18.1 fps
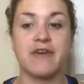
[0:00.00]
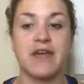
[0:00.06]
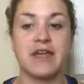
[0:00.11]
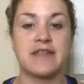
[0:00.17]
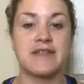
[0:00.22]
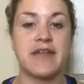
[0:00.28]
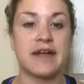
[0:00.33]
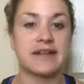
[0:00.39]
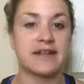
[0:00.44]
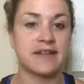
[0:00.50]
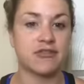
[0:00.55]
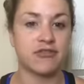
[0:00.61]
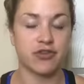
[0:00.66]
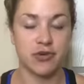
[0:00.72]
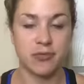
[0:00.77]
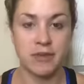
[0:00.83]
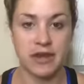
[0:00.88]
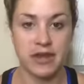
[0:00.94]
and that's
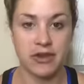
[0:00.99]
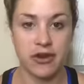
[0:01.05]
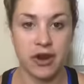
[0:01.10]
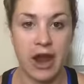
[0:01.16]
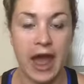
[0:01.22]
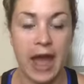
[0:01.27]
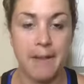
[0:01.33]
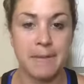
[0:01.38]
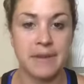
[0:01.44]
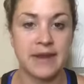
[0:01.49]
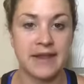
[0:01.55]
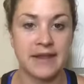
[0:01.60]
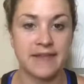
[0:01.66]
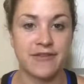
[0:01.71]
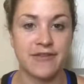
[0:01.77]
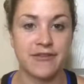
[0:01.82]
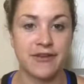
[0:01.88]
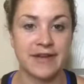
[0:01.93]
determining your
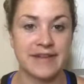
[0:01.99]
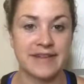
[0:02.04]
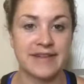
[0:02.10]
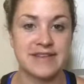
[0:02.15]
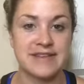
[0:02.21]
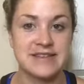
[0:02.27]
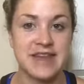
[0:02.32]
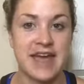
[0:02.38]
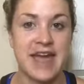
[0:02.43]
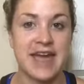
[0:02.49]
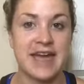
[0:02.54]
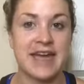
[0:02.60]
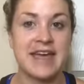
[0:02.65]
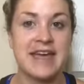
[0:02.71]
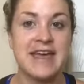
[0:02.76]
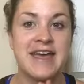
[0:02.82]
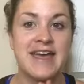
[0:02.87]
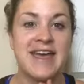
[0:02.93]
happiness for the rest of the
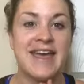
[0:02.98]
day